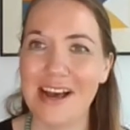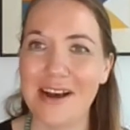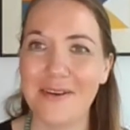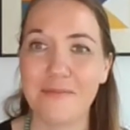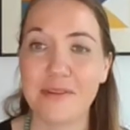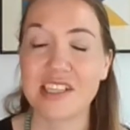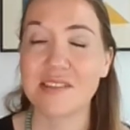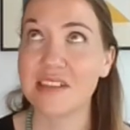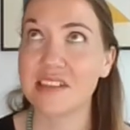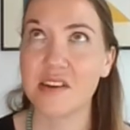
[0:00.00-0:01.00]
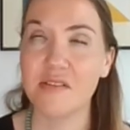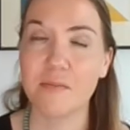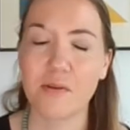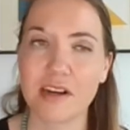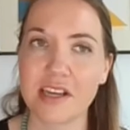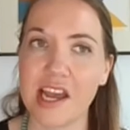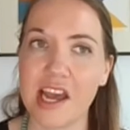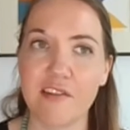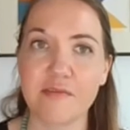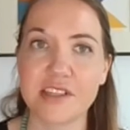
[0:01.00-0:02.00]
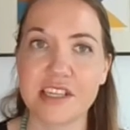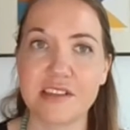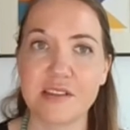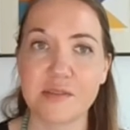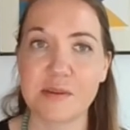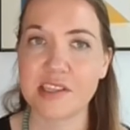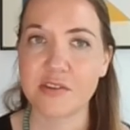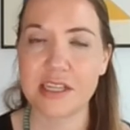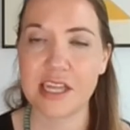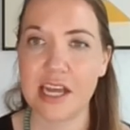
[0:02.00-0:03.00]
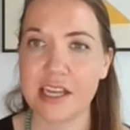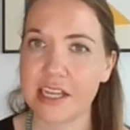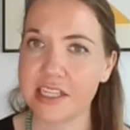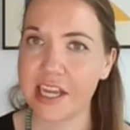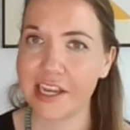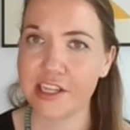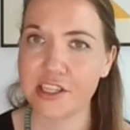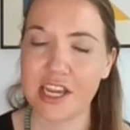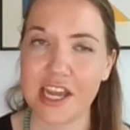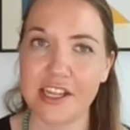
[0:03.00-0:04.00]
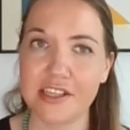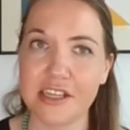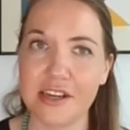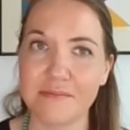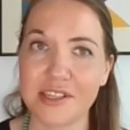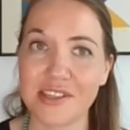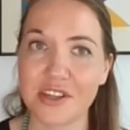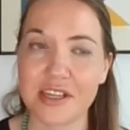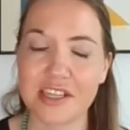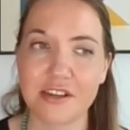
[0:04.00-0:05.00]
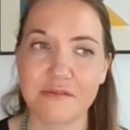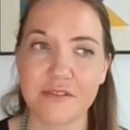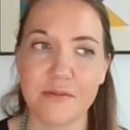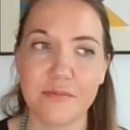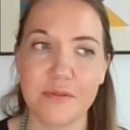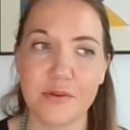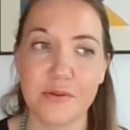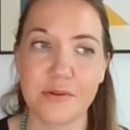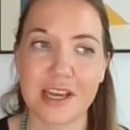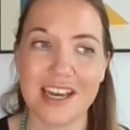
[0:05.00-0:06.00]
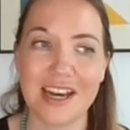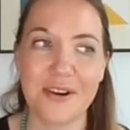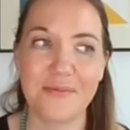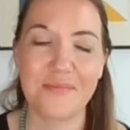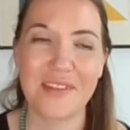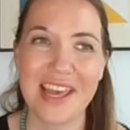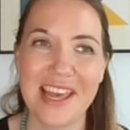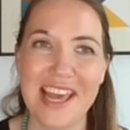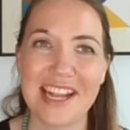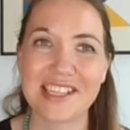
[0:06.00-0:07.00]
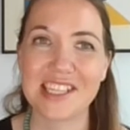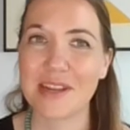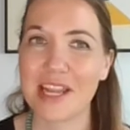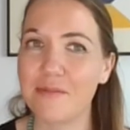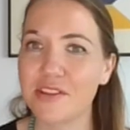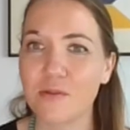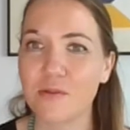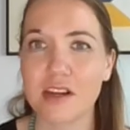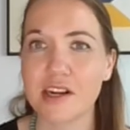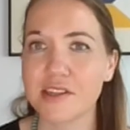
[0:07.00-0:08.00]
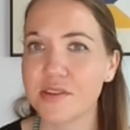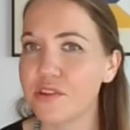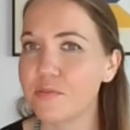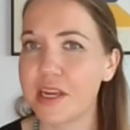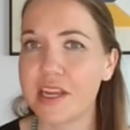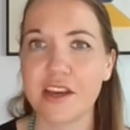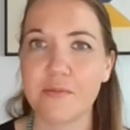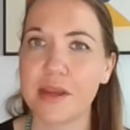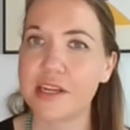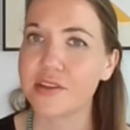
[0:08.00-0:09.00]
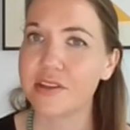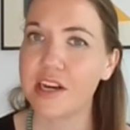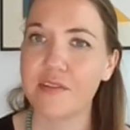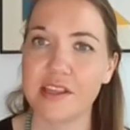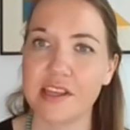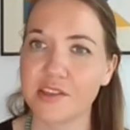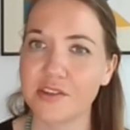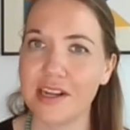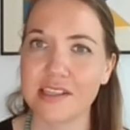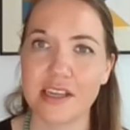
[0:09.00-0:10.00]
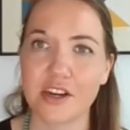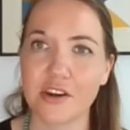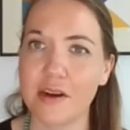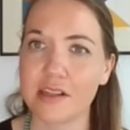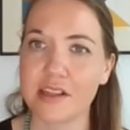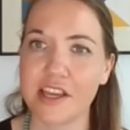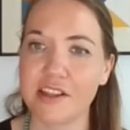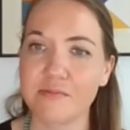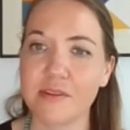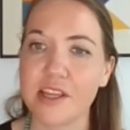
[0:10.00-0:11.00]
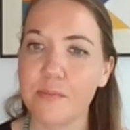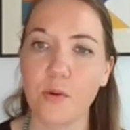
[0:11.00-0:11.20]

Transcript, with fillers: Um, but she's been so important to have. She speaks Greenlandic and Danish, and um, she's a Greenlander from Nuuk. Um, and she's been able to work on our social media and make sure that everything's translated correctly. It's really